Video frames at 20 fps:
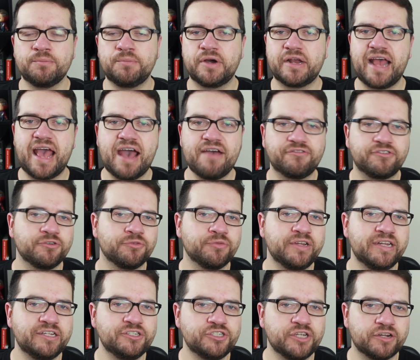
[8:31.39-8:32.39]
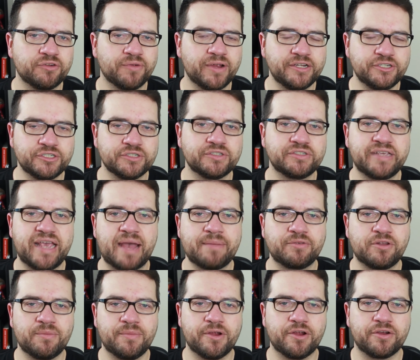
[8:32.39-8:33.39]
but after reading Generations,
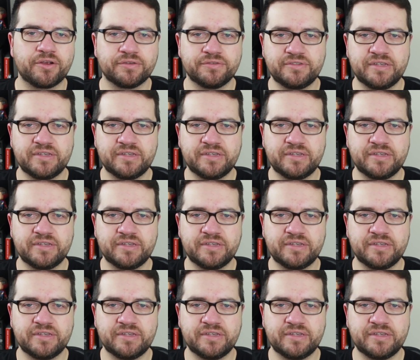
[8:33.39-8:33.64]
Captain America,